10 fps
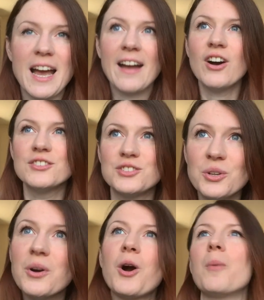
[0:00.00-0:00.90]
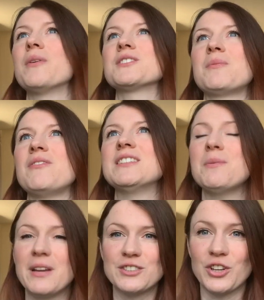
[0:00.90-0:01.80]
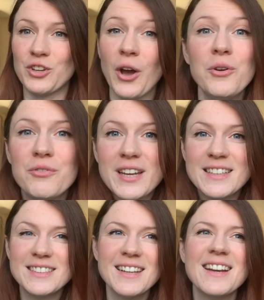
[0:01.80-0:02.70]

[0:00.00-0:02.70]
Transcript: I can't do a colposcopy visit because of COVID